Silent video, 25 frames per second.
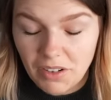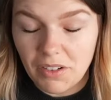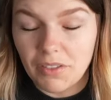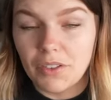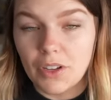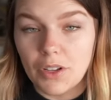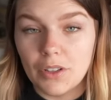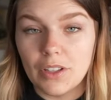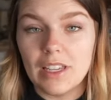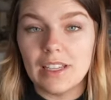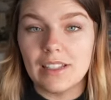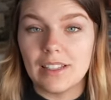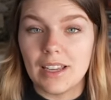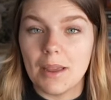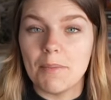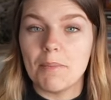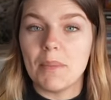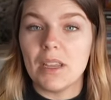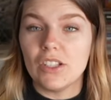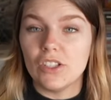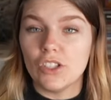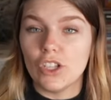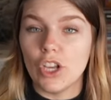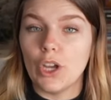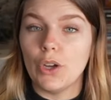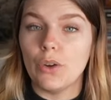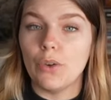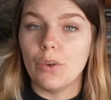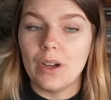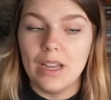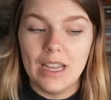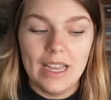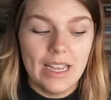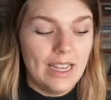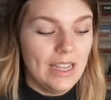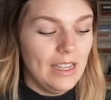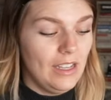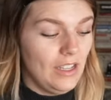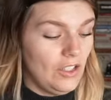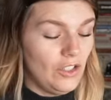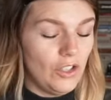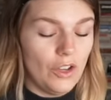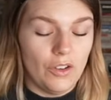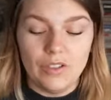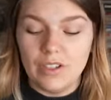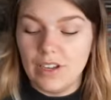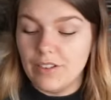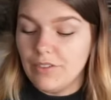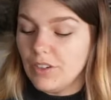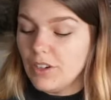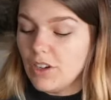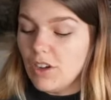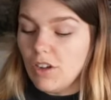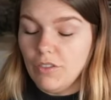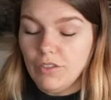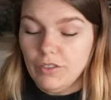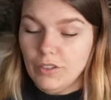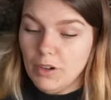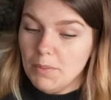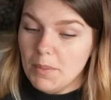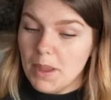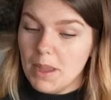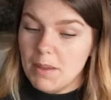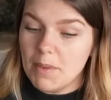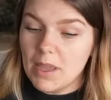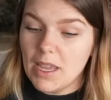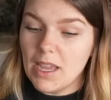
Revuelies can be so difficult for me,